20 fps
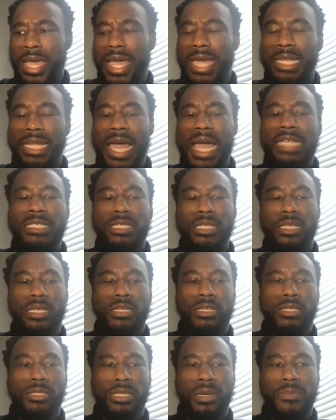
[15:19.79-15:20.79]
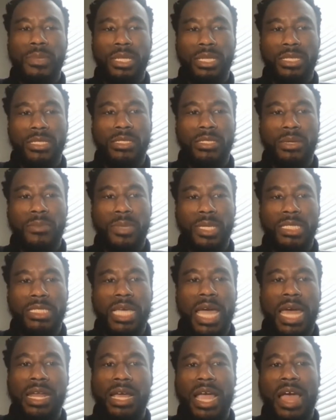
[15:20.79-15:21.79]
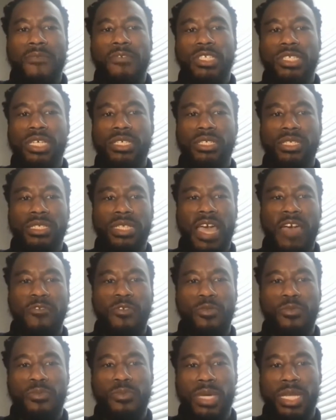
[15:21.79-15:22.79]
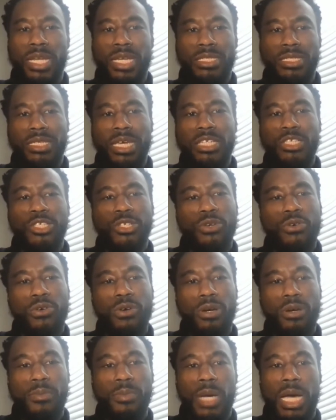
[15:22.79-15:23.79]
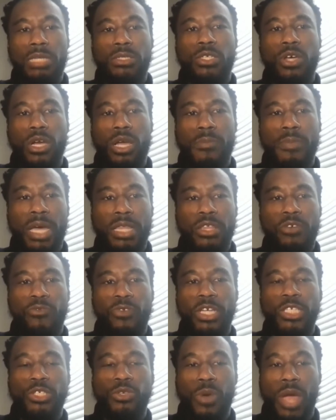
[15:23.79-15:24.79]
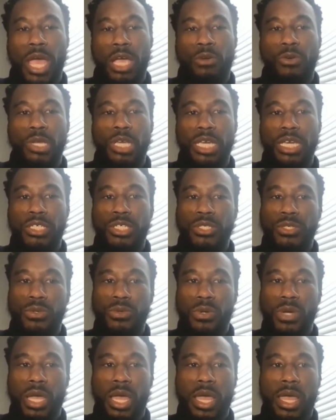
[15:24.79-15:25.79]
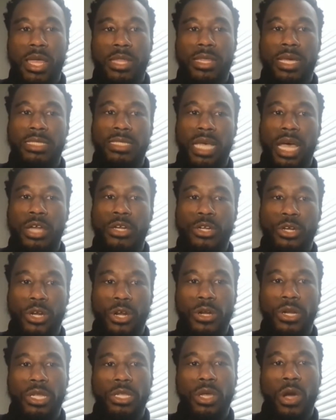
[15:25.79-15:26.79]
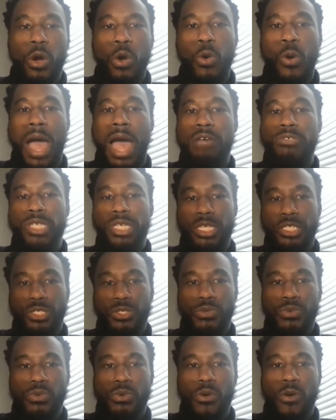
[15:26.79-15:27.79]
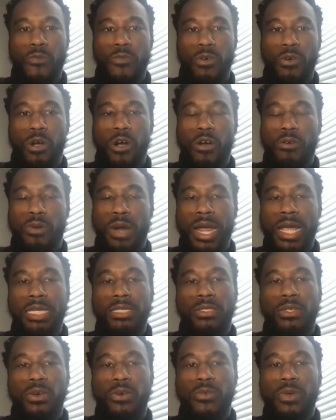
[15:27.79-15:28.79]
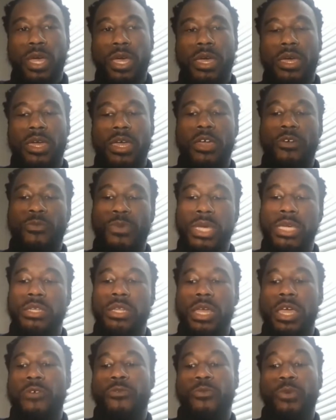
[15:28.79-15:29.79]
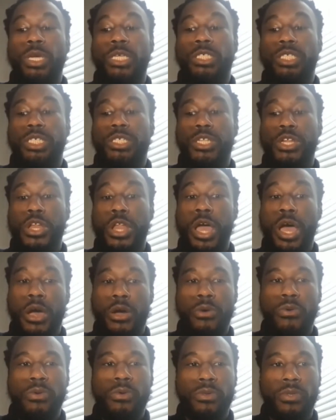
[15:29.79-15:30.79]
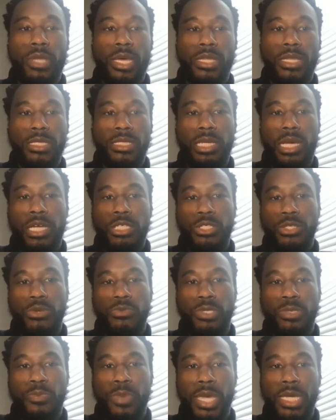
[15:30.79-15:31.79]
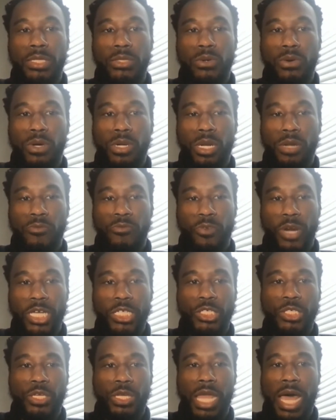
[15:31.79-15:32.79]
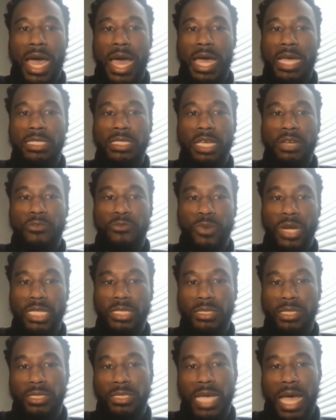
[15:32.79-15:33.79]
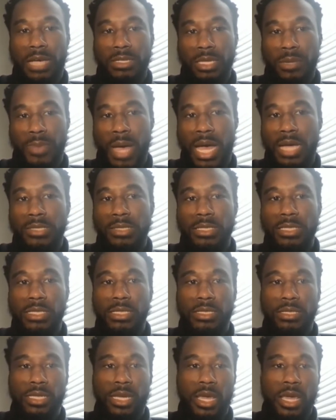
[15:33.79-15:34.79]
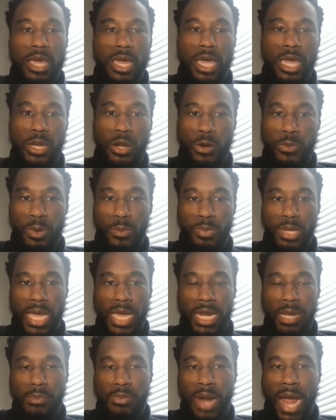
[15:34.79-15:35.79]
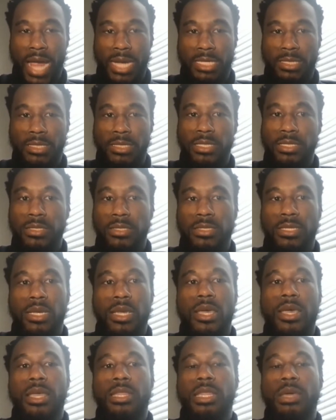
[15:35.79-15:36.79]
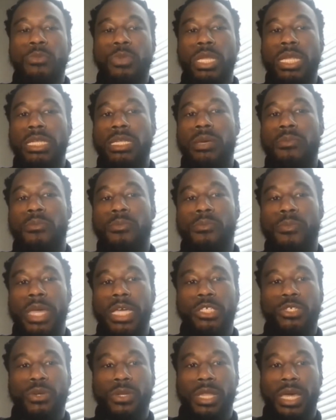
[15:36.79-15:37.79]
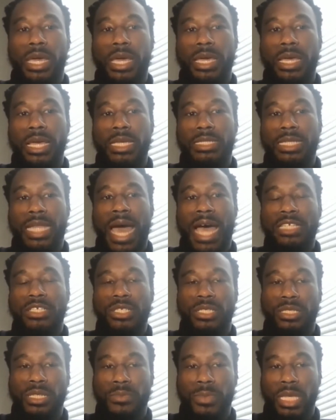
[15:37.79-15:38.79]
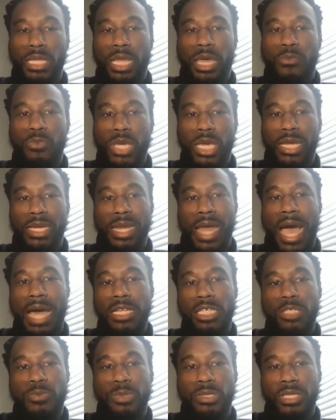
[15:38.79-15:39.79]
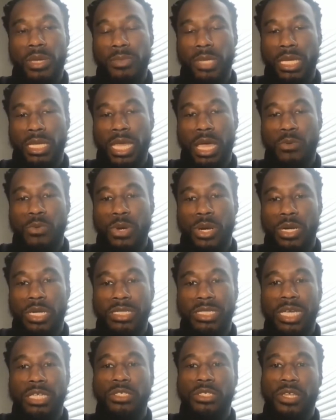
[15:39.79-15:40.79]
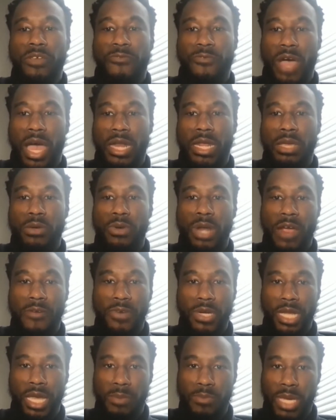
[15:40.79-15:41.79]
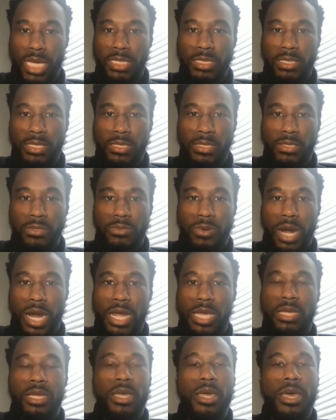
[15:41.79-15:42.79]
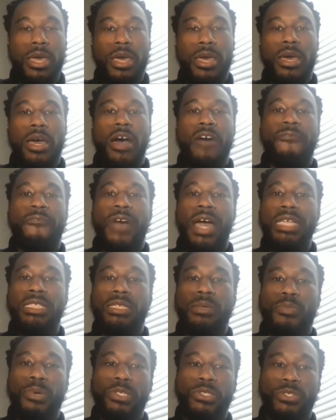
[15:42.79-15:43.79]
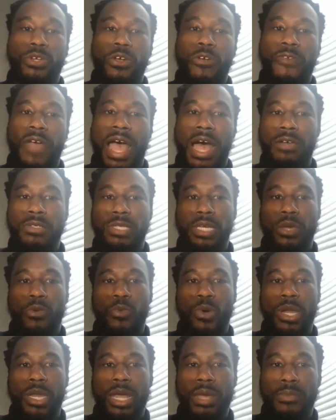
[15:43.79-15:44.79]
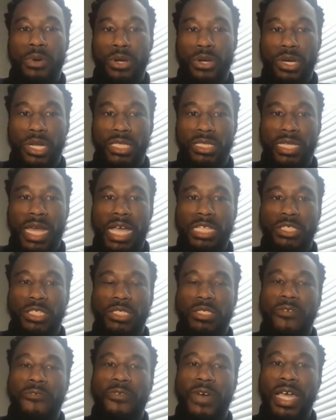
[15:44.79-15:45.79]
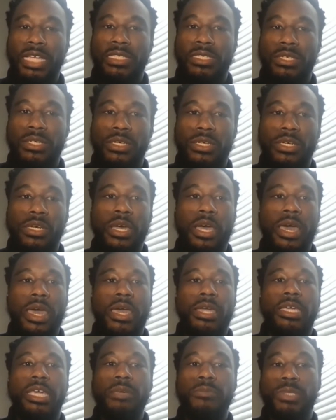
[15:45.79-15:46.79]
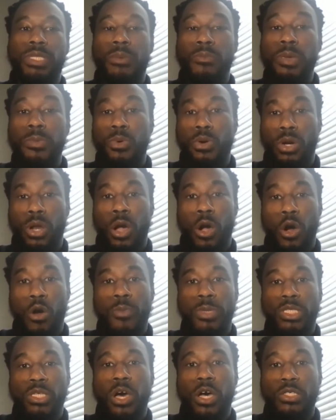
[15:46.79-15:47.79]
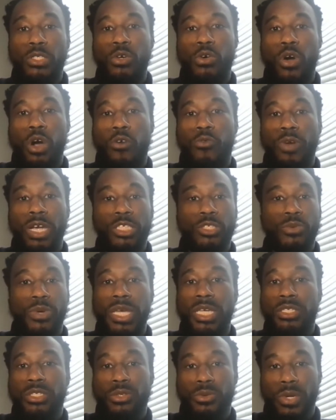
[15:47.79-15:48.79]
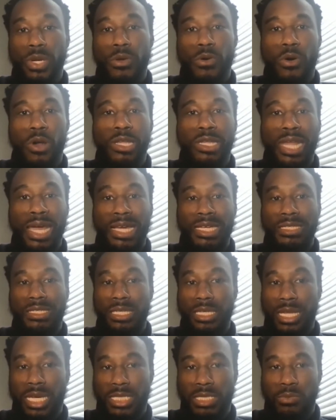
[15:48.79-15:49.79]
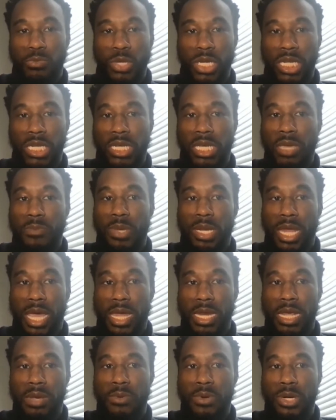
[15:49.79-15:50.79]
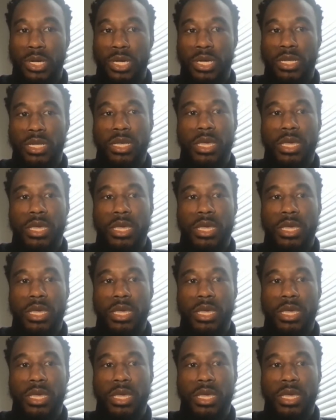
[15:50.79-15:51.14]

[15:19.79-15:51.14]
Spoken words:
And lastly, some of these kind of conversations haven't been intentional about talking about the racial equity issue that's undergirding the whole housing issue overall, right? So if we just know that this country was based on racialized and racist housing policies and urban planning practices, then we need to make sure that it's not just something that we acknowledge, but something that we're intentionally fighting on an everyday basis, right? A fight to preserve housing in one neighborhood is not just a fight to keep some people in a home. It's also a racial history or a legacy that we need to keep in that neighborhood.